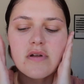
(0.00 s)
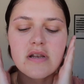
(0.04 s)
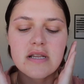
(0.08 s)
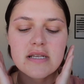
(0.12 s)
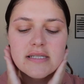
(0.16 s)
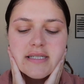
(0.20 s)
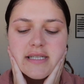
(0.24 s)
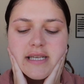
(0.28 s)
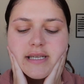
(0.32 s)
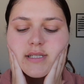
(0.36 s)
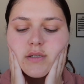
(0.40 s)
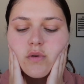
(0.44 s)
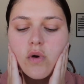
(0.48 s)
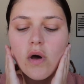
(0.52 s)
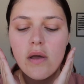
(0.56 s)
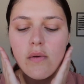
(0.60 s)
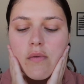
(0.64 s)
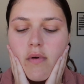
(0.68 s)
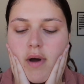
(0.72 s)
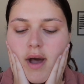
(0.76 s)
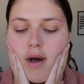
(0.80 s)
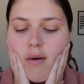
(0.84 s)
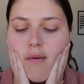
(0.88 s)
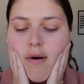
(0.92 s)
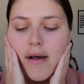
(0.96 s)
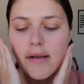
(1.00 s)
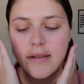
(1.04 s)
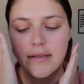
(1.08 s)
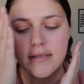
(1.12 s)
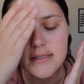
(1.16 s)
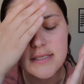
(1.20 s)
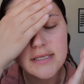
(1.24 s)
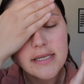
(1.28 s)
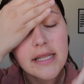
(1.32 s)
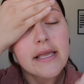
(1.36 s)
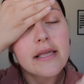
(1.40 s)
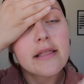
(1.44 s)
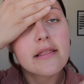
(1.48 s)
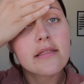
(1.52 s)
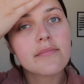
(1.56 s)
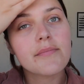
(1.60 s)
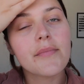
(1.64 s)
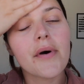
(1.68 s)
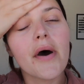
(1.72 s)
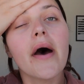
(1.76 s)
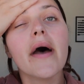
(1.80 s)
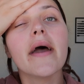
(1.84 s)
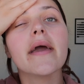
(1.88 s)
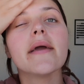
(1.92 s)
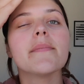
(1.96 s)
and it sits quite well underneath
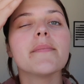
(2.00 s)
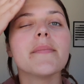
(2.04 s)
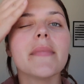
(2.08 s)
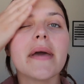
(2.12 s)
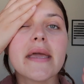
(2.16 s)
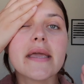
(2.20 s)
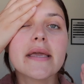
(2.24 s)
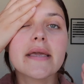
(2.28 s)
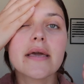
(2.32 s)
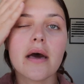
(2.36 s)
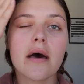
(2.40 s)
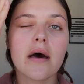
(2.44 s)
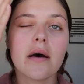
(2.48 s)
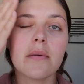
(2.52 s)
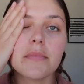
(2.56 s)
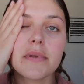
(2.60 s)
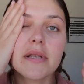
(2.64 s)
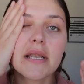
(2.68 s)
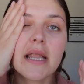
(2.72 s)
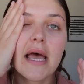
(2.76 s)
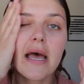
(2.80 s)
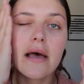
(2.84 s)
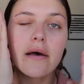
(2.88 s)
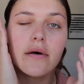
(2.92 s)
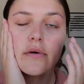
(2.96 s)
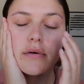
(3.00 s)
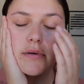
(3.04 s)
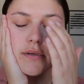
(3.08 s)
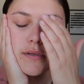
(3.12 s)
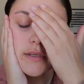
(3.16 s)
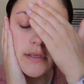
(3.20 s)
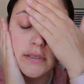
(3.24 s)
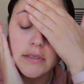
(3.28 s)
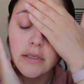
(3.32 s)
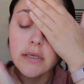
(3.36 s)
my makeup now.